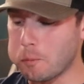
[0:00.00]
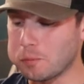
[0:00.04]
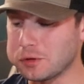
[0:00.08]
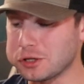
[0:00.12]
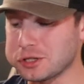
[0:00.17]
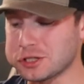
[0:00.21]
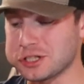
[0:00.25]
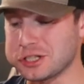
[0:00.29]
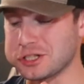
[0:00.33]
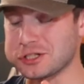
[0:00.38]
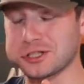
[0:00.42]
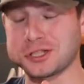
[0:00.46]

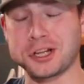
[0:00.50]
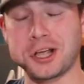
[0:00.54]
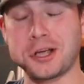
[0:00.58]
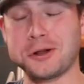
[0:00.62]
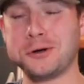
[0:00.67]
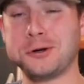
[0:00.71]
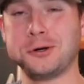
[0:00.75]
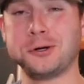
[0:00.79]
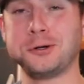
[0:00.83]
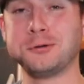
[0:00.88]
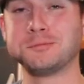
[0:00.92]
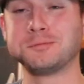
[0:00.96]
This is
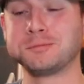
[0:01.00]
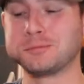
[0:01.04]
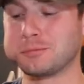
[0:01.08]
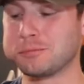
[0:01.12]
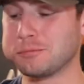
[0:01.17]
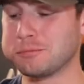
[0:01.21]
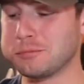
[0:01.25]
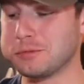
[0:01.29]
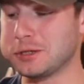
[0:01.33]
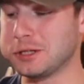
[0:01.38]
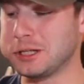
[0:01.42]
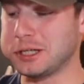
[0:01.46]
tender,
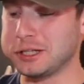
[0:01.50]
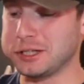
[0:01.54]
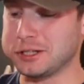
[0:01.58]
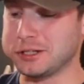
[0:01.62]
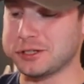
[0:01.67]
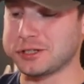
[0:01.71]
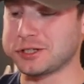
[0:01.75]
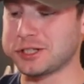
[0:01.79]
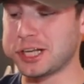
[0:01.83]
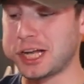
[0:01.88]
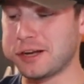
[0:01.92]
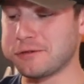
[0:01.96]
it
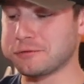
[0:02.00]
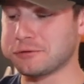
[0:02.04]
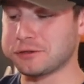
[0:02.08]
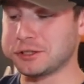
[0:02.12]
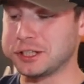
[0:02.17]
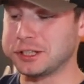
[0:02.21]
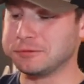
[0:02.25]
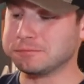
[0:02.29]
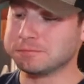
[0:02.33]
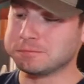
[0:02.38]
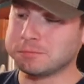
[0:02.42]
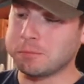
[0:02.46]
is
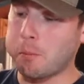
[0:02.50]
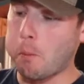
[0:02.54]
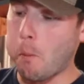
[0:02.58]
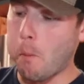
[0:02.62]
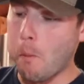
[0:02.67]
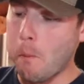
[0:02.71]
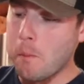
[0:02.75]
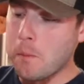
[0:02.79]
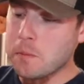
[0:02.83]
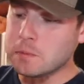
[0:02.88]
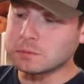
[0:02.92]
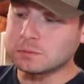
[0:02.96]
savory.
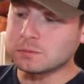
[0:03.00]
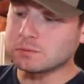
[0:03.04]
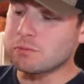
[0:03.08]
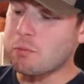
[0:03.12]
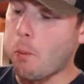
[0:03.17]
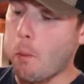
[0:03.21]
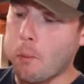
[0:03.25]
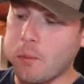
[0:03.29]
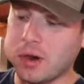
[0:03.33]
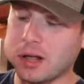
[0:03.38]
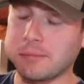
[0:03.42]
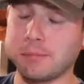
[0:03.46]

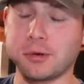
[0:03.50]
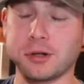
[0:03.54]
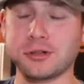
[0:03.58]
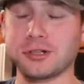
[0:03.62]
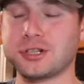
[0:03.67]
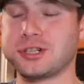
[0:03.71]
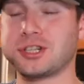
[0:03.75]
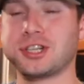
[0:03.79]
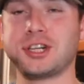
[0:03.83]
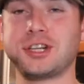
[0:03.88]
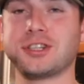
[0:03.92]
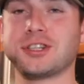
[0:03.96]
That
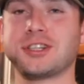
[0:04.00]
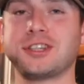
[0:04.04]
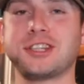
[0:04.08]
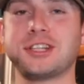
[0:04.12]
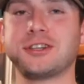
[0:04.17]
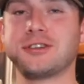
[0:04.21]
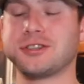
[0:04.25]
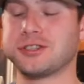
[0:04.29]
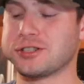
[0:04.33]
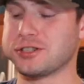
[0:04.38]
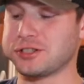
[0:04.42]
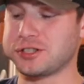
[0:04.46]
melted cheese on
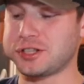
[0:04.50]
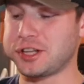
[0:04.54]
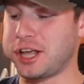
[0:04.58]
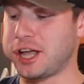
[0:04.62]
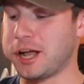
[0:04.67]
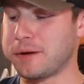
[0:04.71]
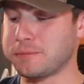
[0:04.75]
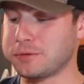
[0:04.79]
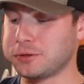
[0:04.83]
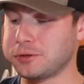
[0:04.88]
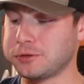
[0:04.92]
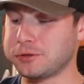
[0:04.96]
there is just
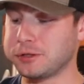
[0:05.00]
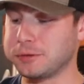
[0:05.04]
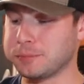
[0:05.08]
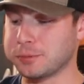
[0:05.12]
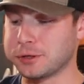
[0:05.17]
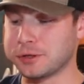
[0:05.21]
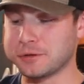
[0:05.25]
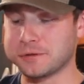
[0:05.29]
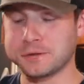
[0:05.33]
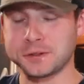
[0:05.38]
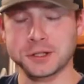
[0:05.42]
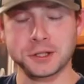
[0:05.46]
absolutely
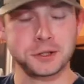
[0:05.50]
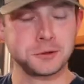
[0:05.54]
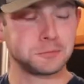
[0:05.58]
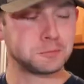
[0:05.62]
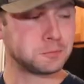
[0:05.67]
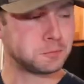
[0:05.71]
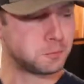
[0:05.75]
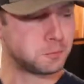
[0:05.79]
perfect.